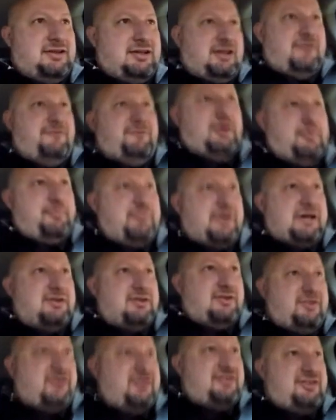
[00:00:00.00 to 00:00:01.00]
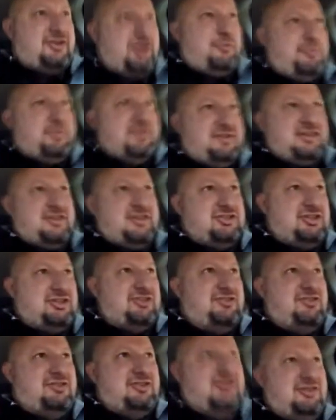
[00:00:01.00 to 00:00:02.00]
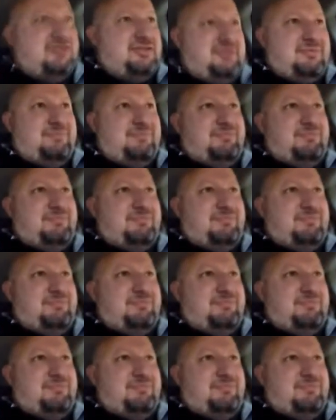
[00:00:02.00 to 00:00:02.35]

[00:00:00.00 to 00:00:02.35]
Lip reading: If you're better at the skill positions, the